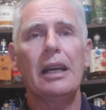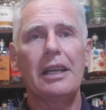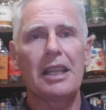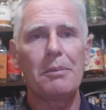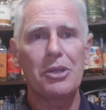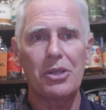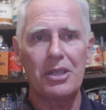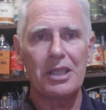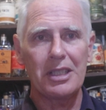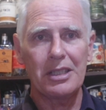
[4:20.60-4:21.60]
and they
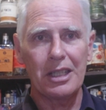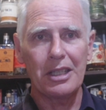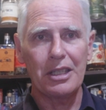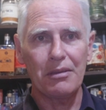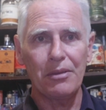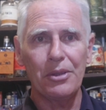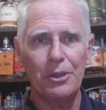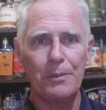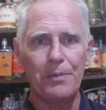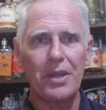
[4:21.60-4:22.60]
produce delicious
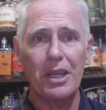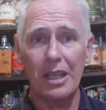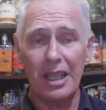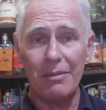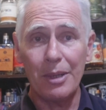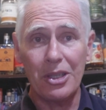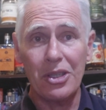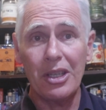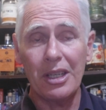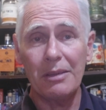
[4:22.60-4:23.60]
food, and I love my
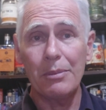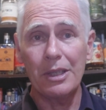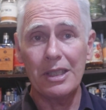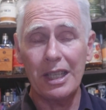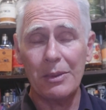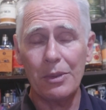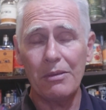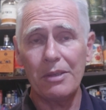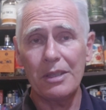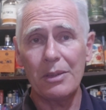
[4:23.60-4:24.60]
chai, my darling
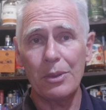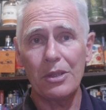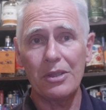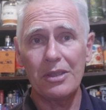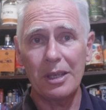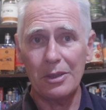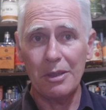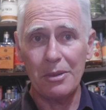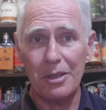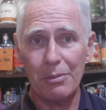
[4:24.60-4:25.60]
wife is the one who goes
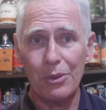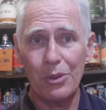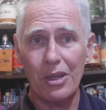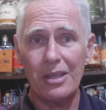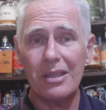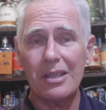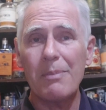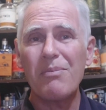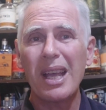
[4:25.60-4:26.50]
up to the poor guy and says,